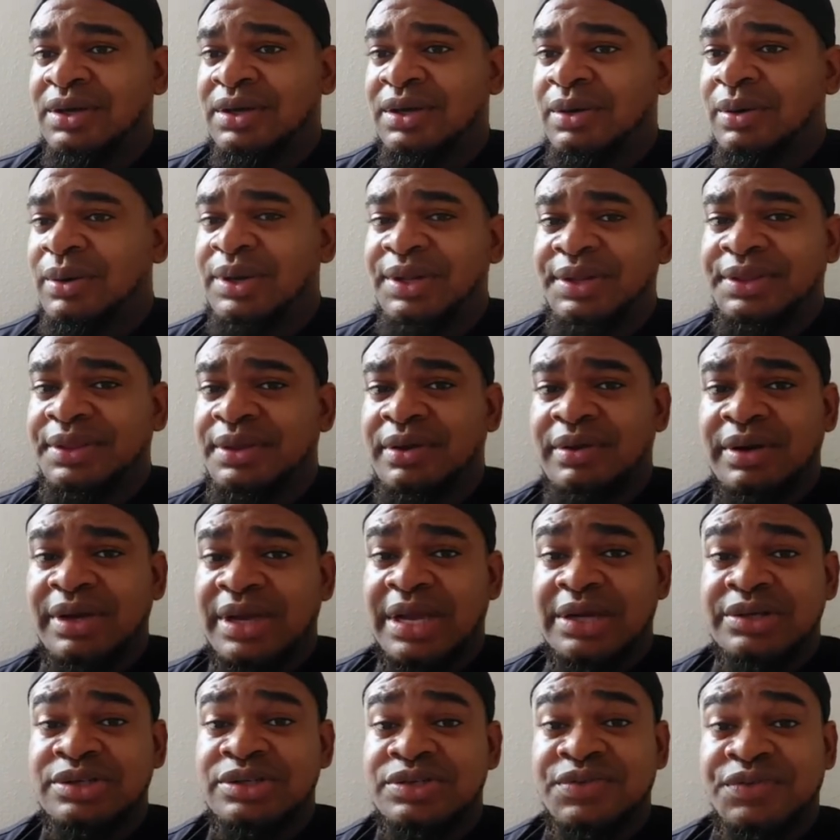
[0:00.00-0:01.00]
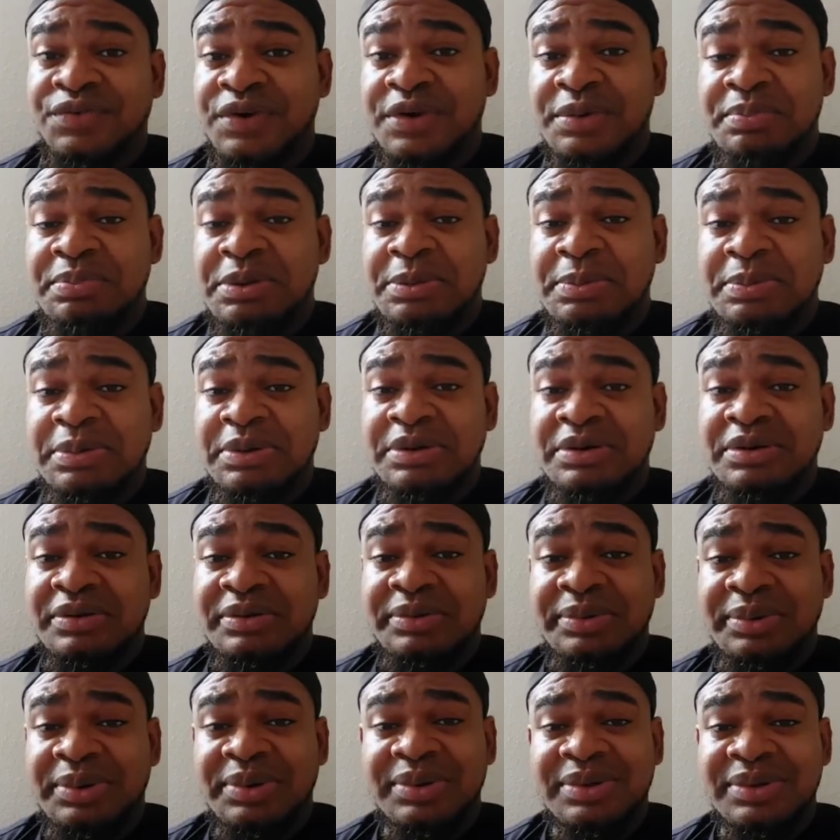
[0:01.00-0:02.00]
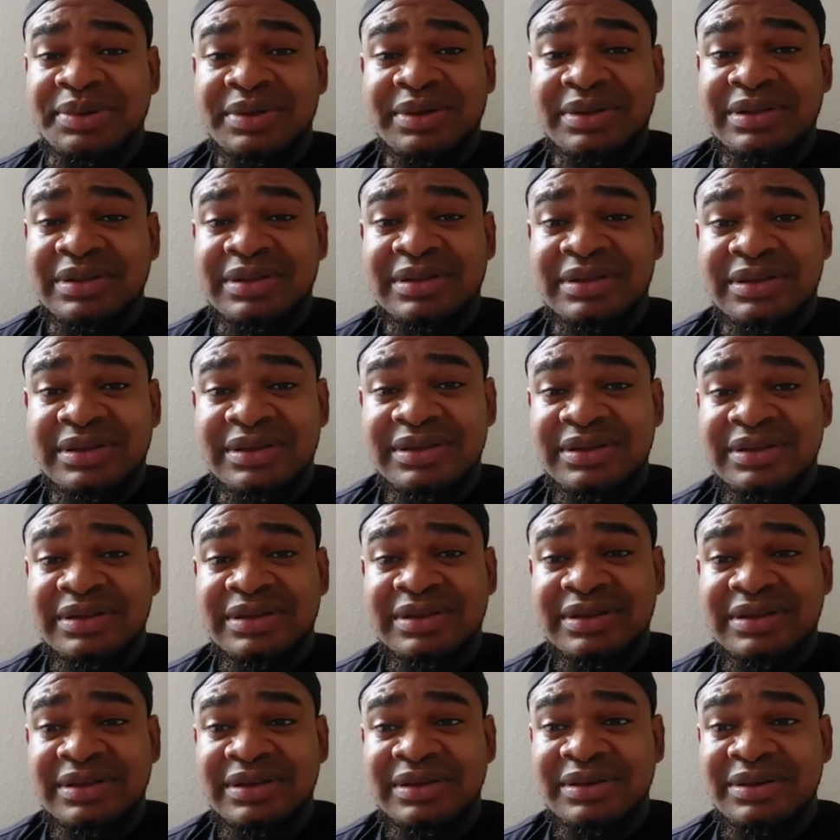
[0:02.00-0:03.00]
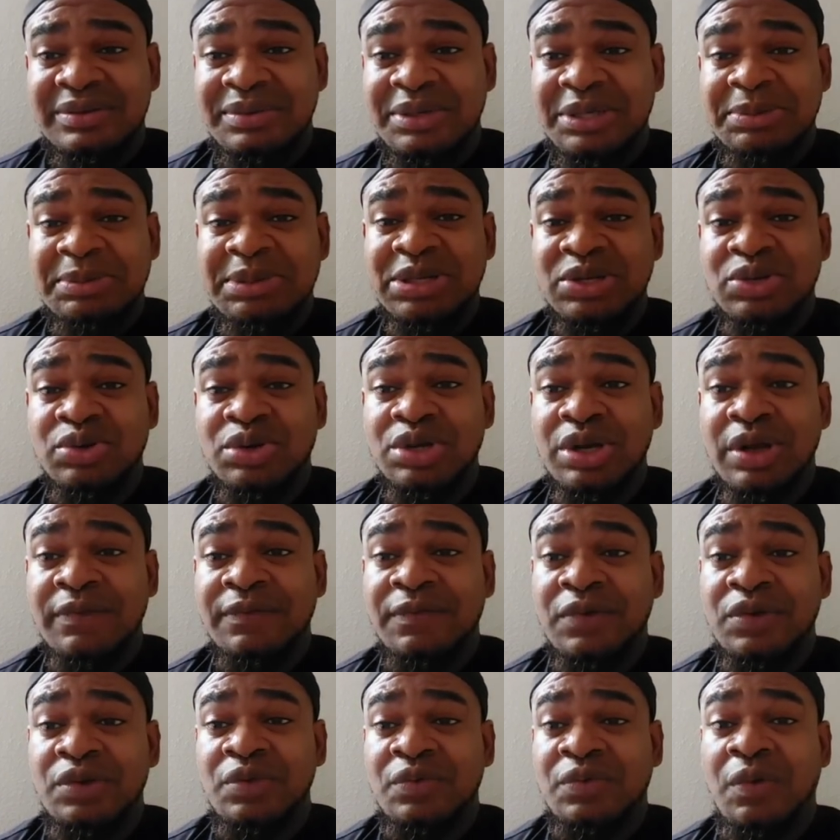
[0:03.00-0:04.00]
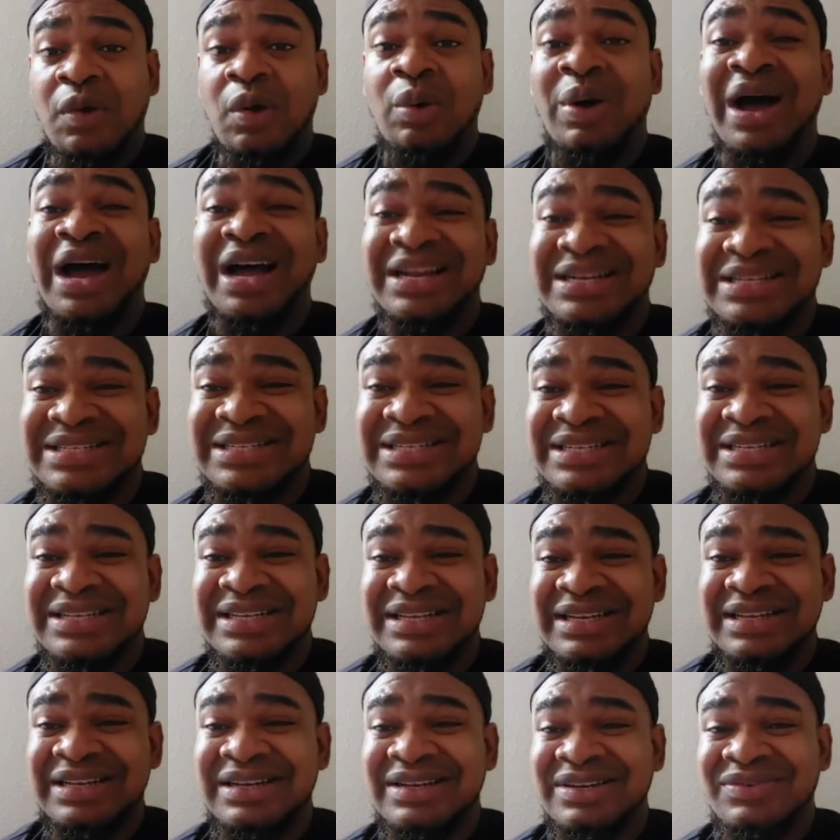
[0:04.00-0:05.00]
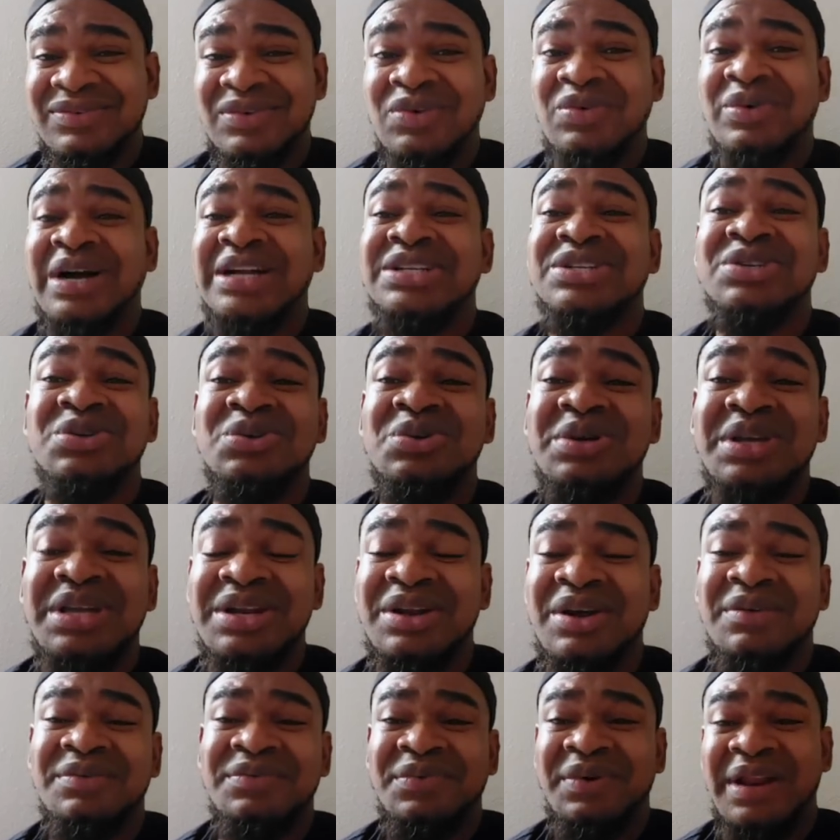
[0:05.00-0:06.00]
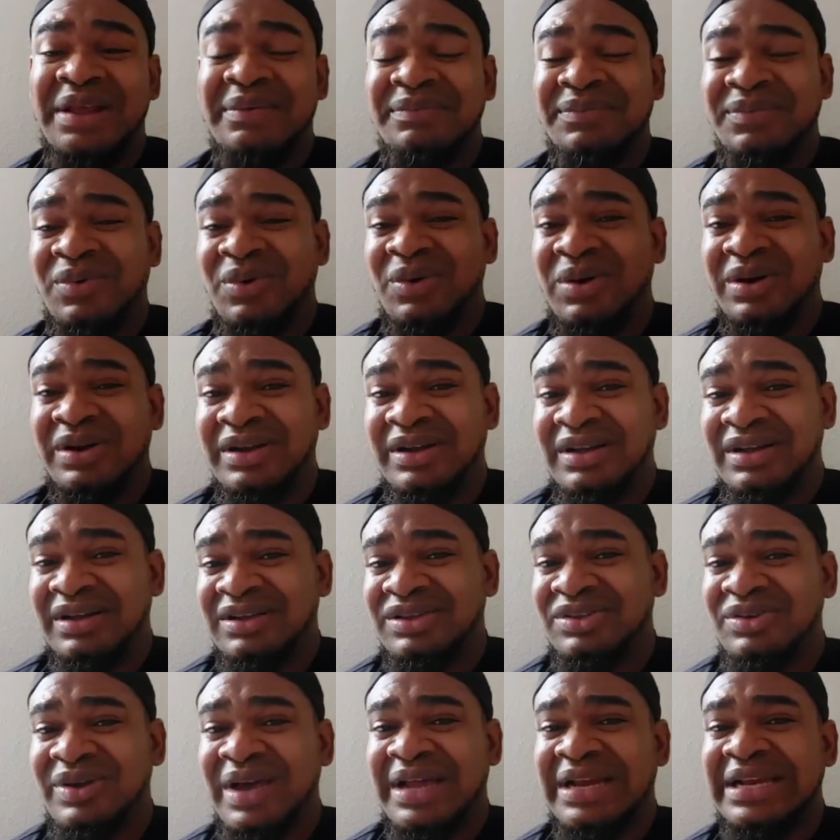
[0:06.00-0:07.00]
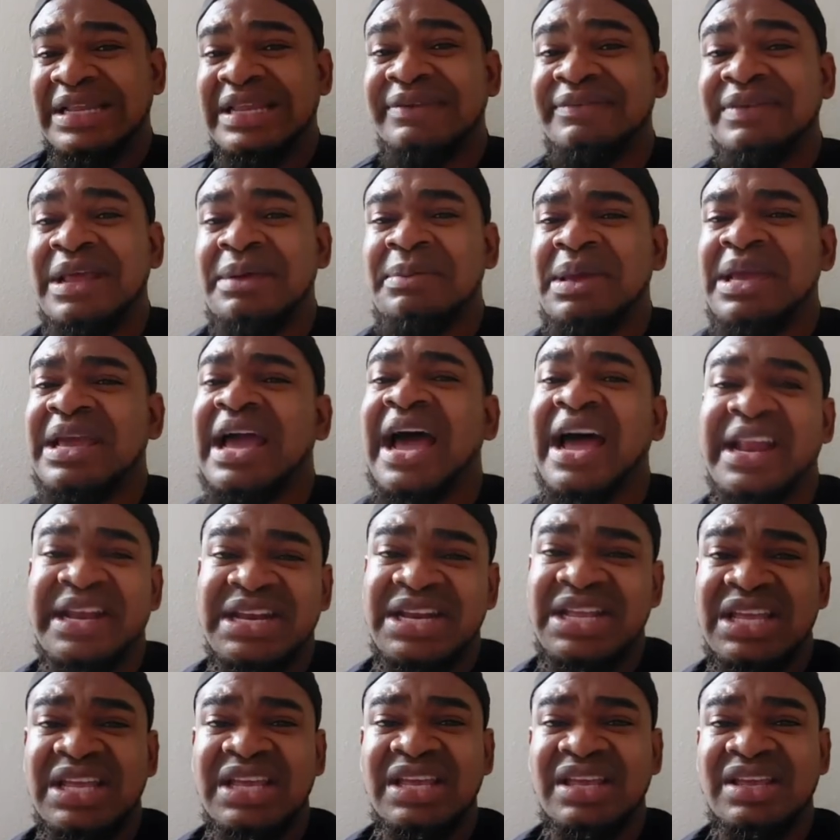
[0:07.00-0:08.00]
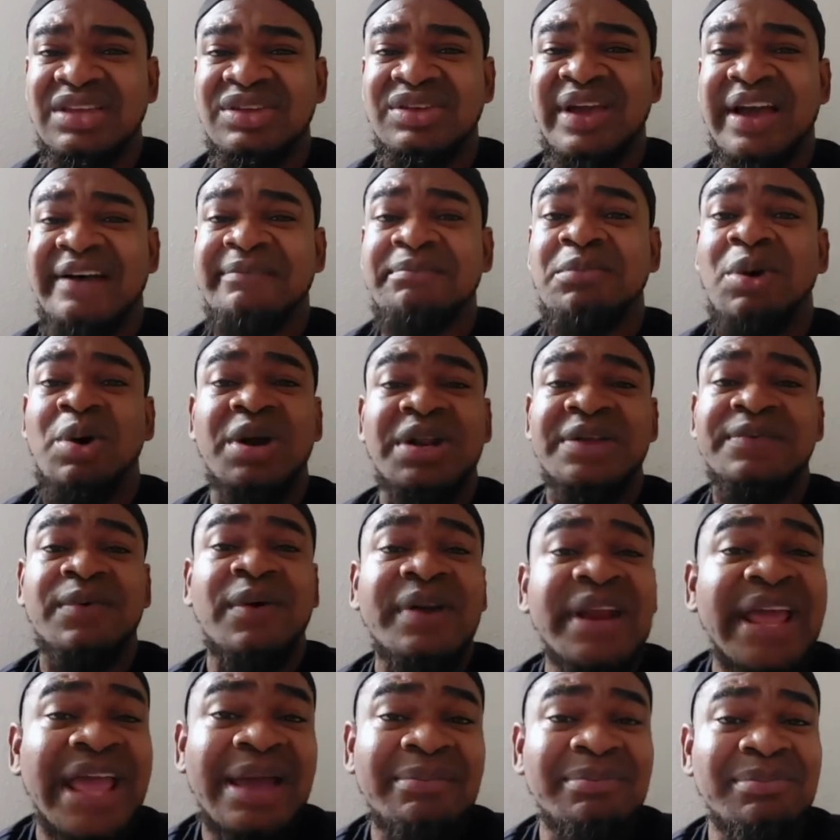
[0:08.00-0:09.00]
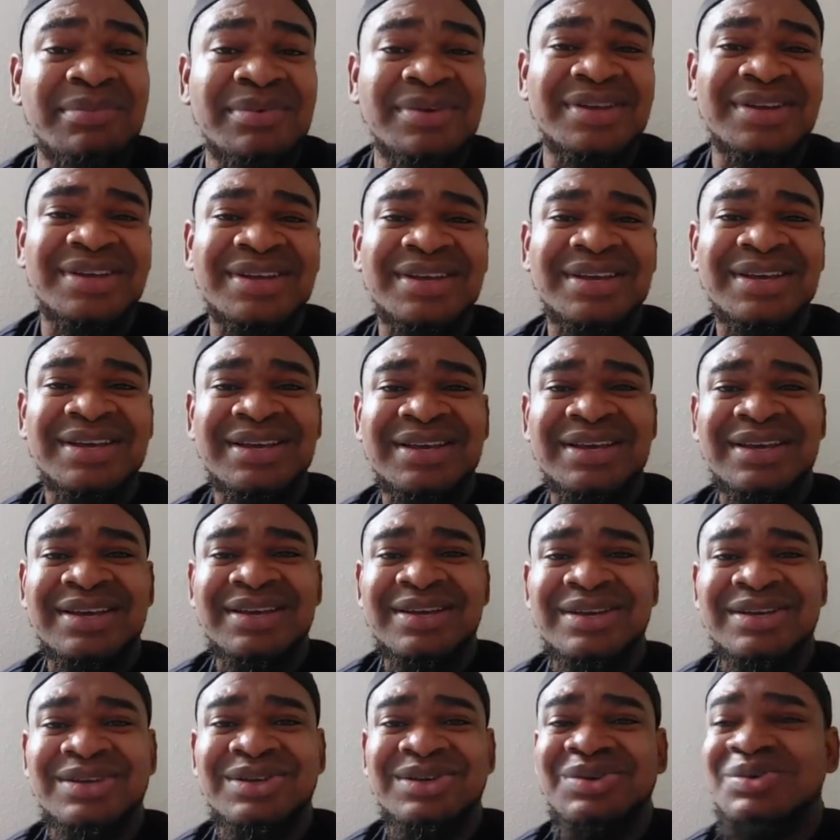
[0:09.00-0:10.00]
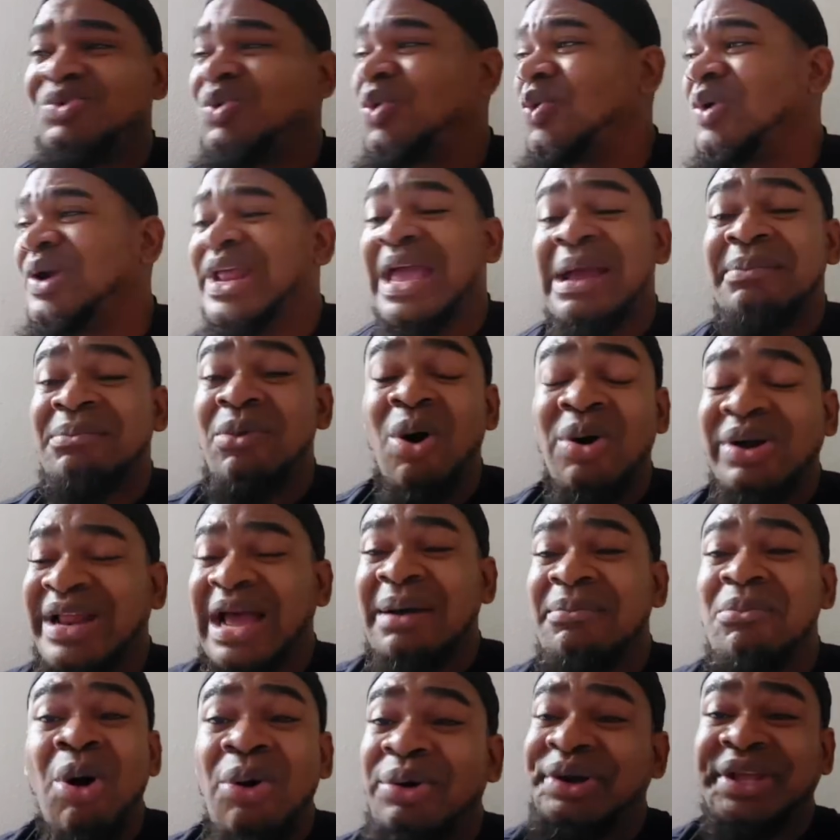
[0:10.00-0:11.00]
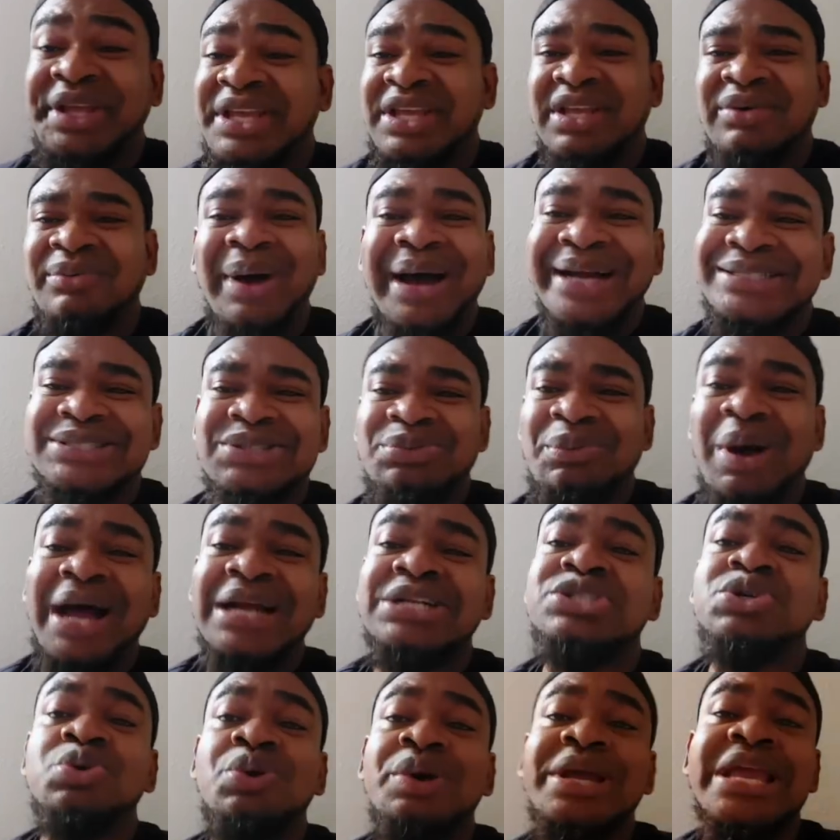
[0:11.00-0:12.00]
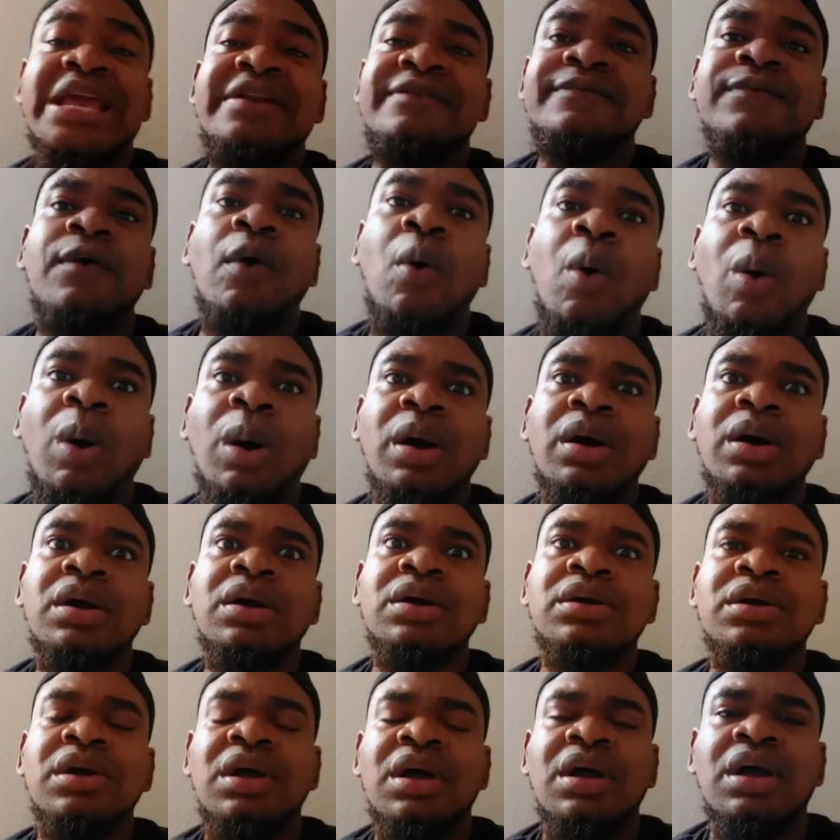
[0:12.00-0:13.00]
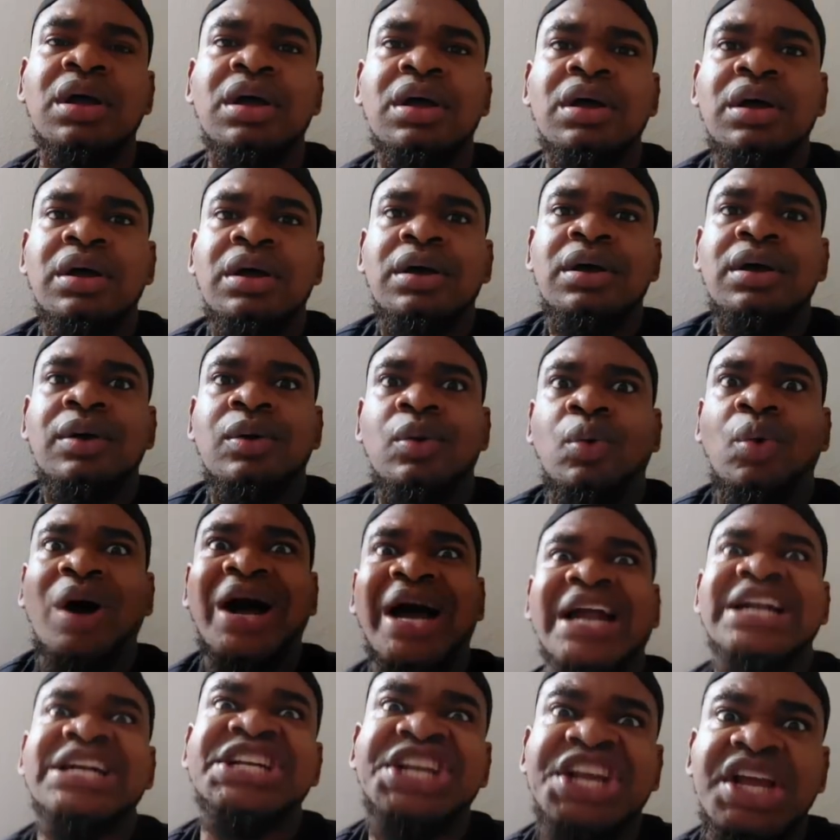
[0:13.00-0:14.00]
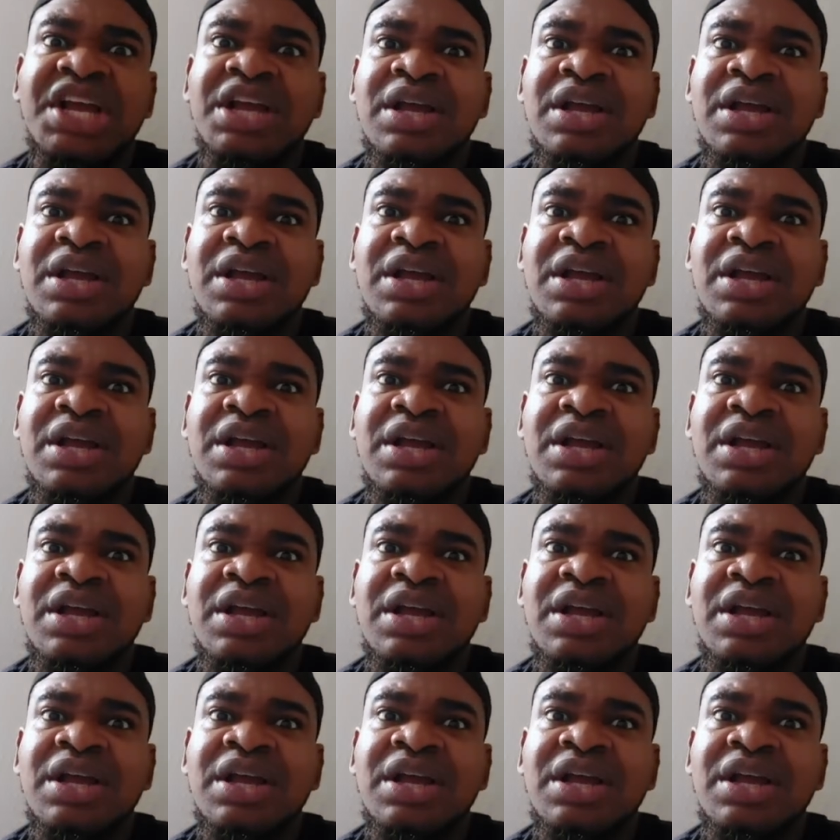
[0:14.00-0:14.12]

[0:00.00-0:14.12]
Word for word: How do you think only can just threaten people? Oh, uh, we'll be looking out for you for what? Huh? For what you looking out for them for? Huh? You can give them a candy. You have money for them. You owe them more than money. What what you looking for? Huh? What?